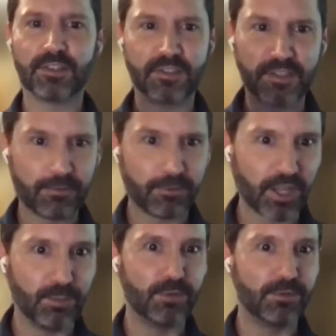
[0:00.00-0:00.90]
This is
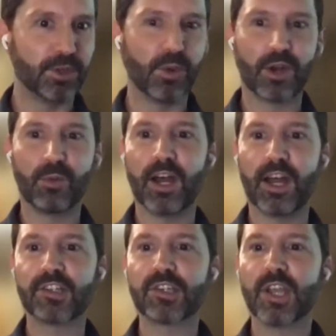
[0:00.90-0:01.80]
definitely a movie you want to
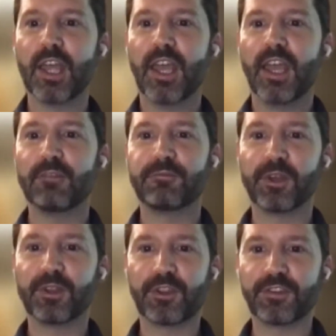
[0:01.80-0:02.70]
watch and
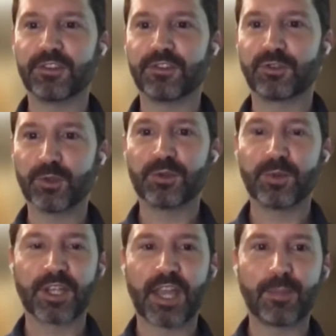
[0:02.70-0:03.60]
feel that this is
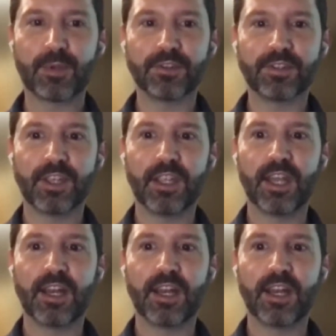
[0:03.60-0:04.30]
truth with a capital T.